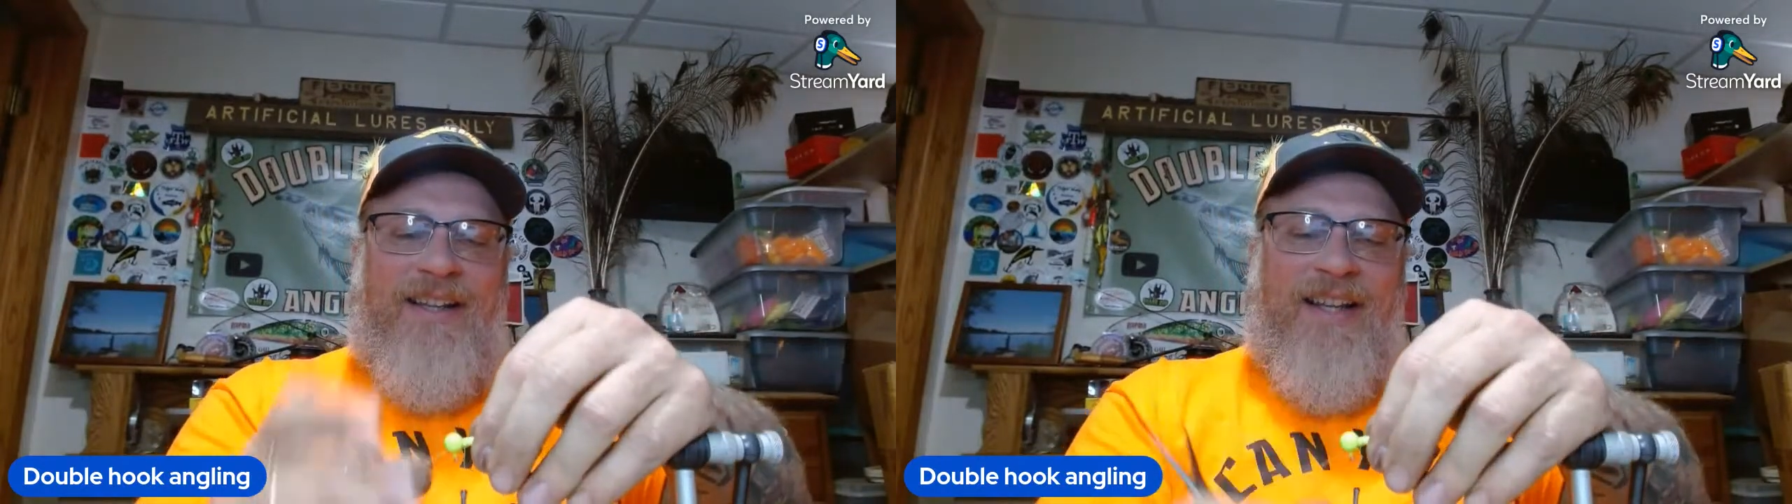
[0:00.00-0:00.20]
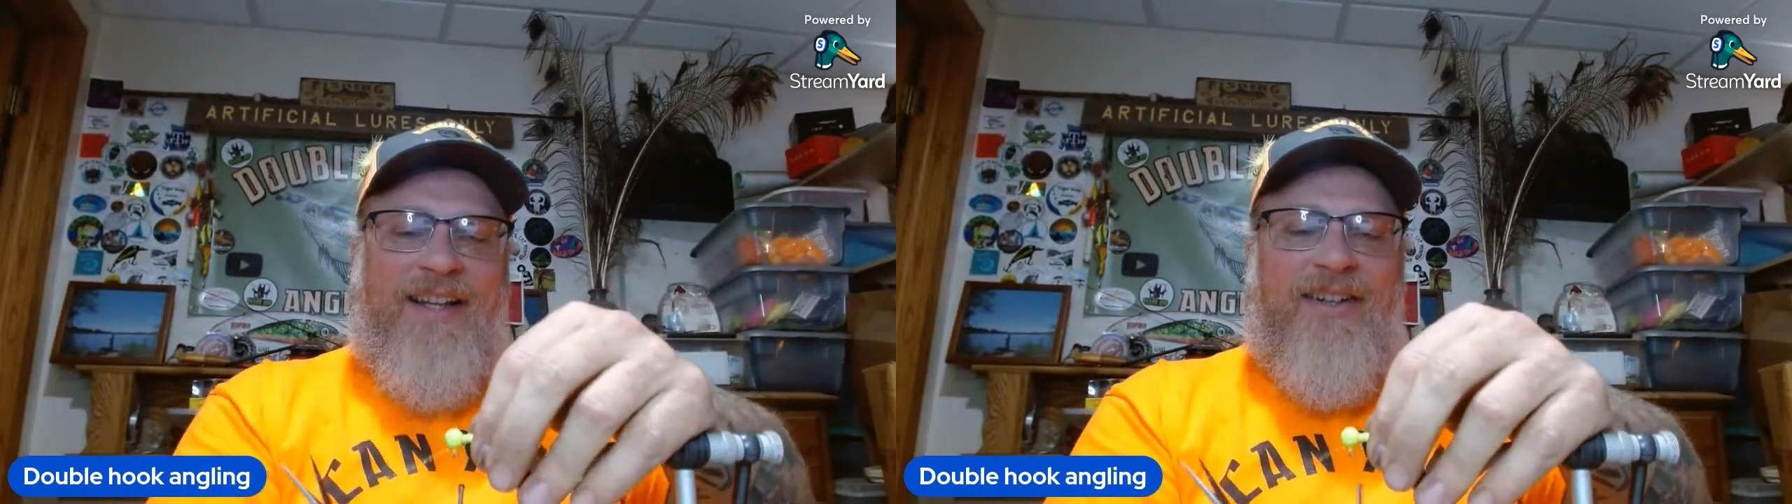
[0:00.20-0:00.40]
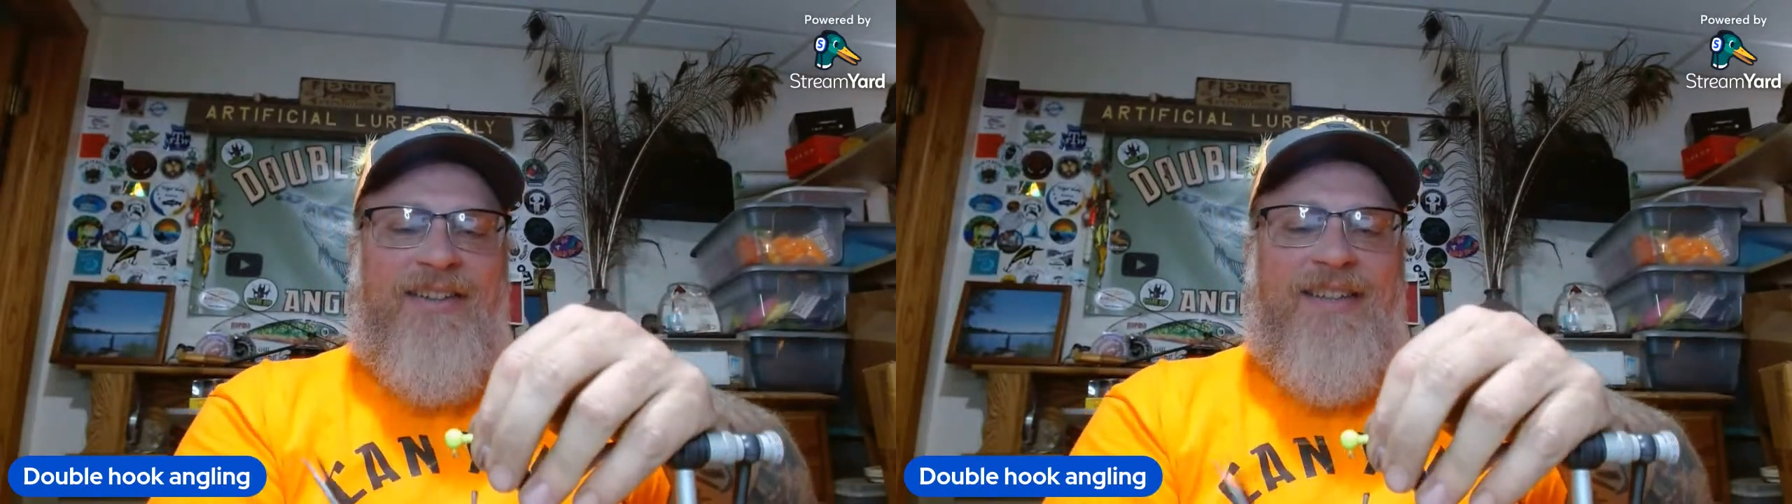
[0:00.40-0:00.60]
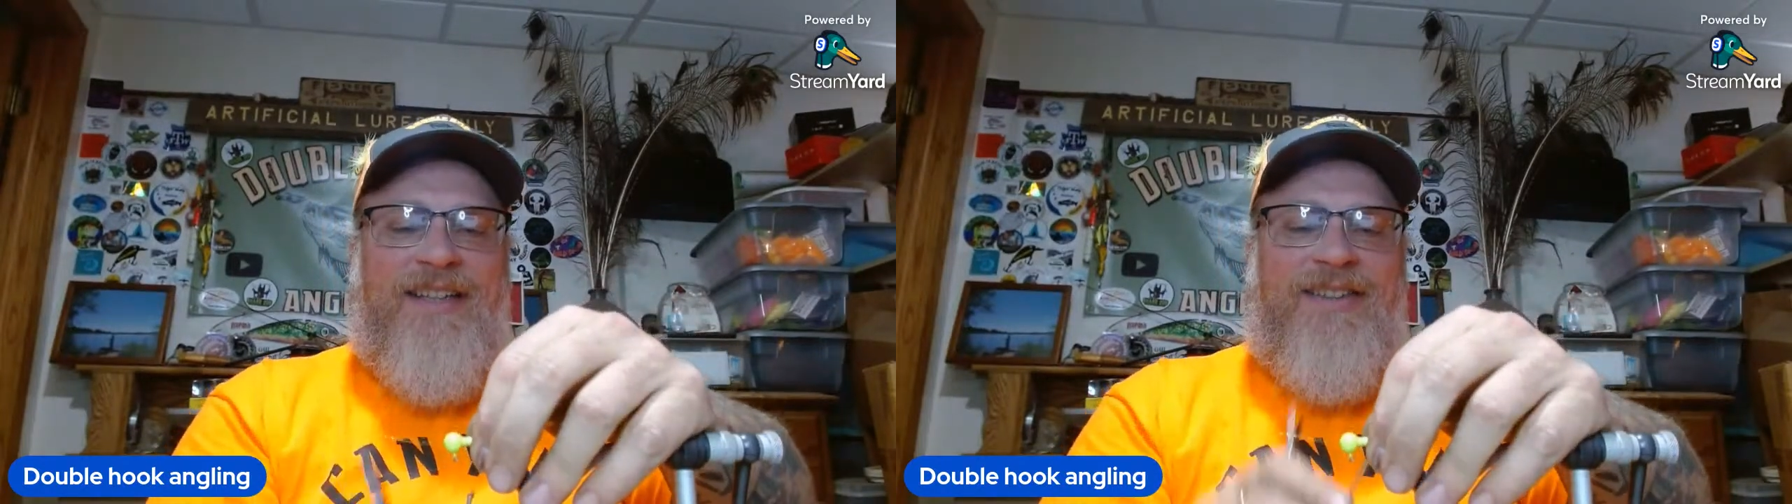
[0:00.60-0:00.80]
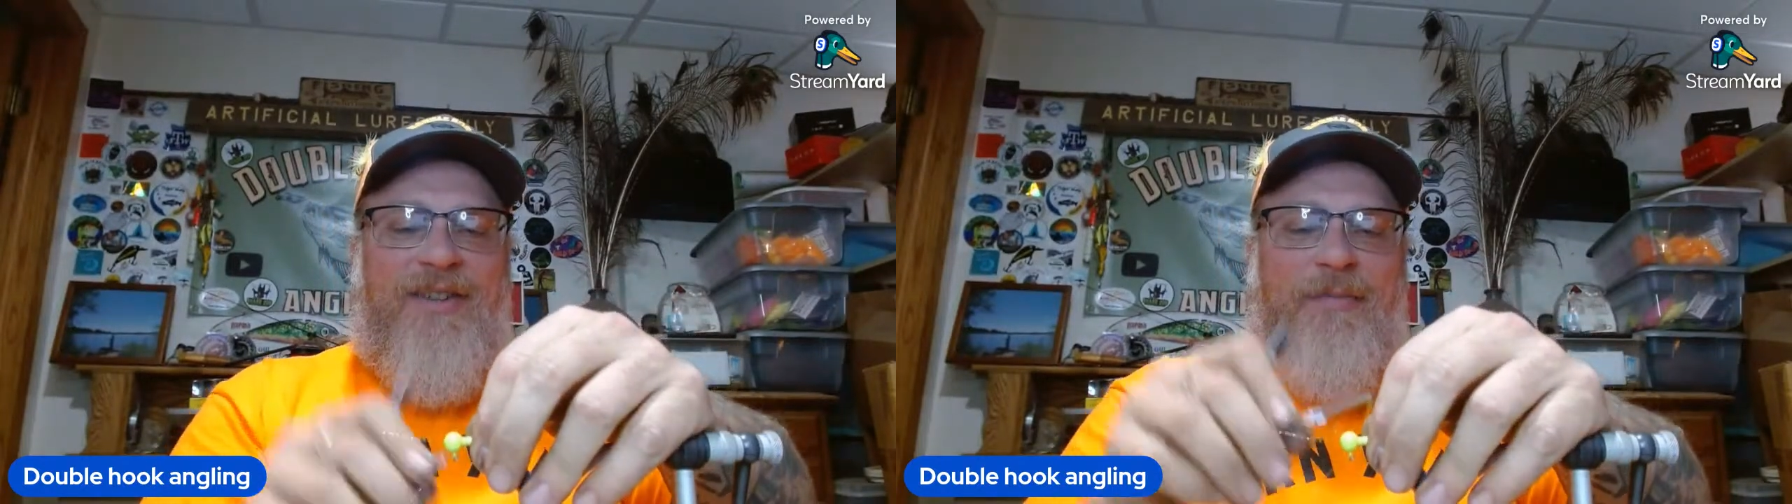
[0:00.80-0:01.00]
like her
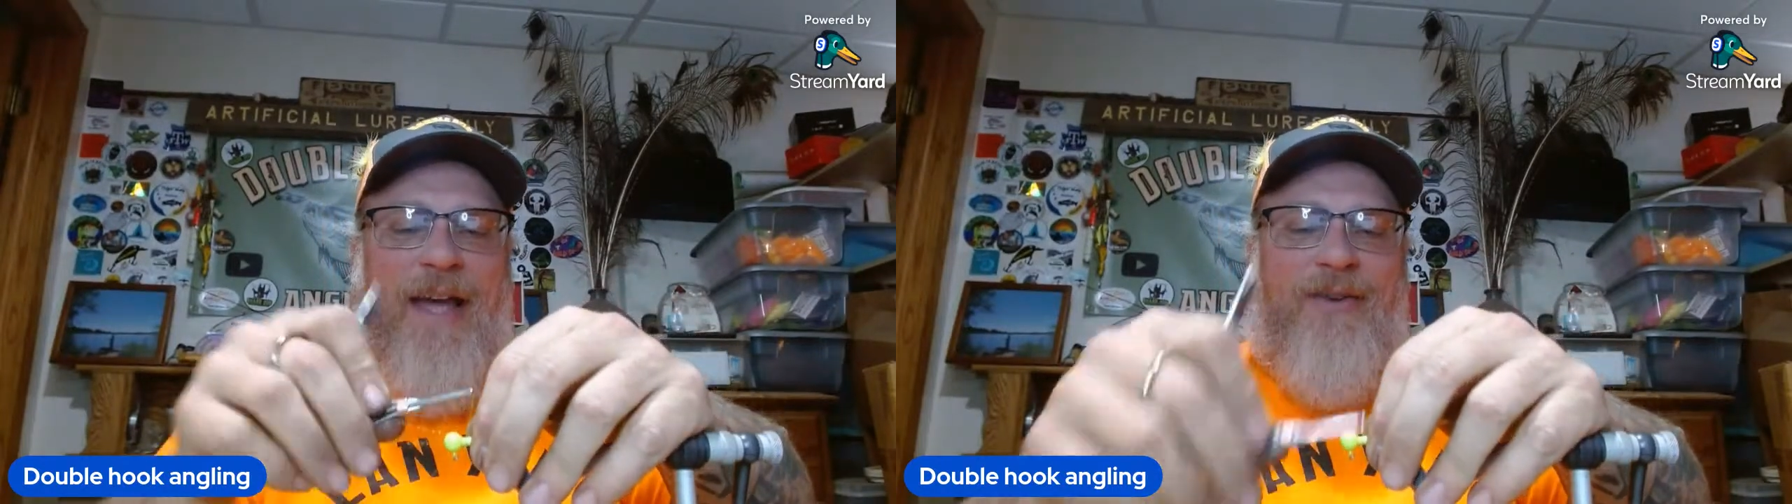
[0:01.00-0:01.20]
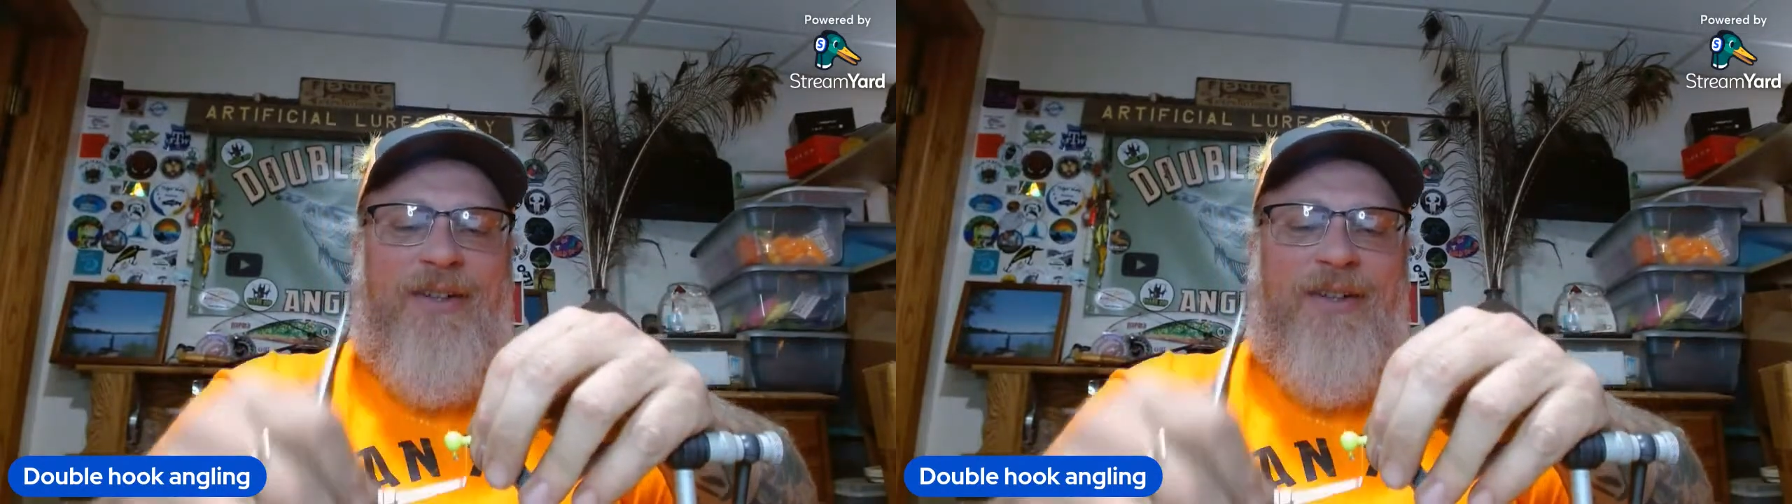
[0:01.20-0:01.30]
sister back